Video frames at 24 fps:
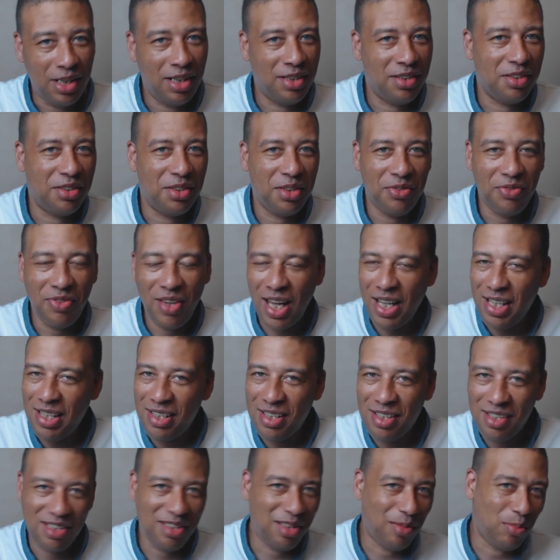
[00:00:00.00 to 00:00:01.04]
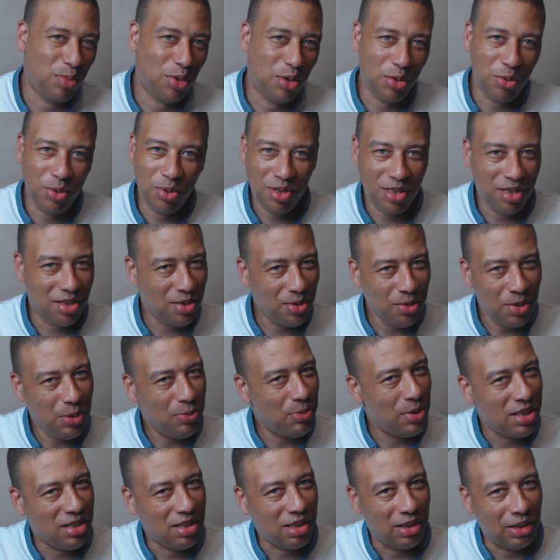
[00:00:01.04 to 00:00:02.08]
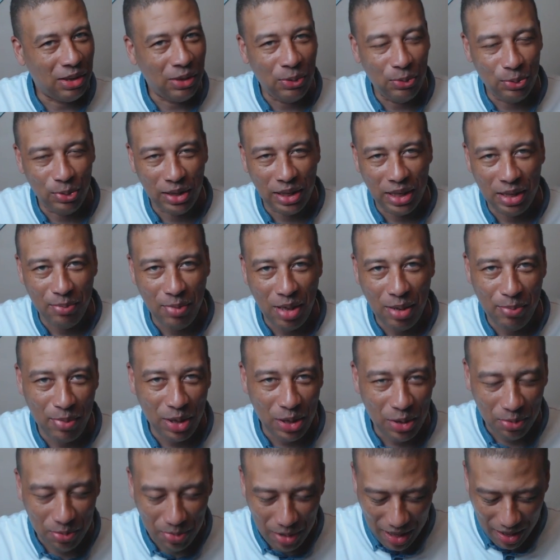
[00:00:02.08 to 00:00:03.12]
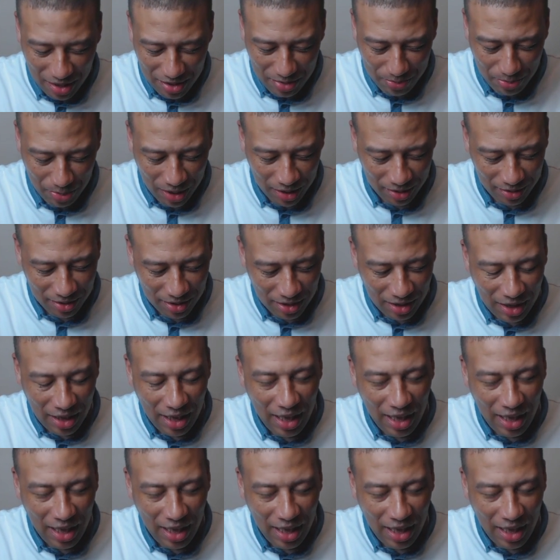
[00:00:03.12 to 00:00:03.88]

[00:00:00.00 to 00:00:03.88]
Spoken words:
other devices, some juices, so it wasn't lonely in my mailbox. But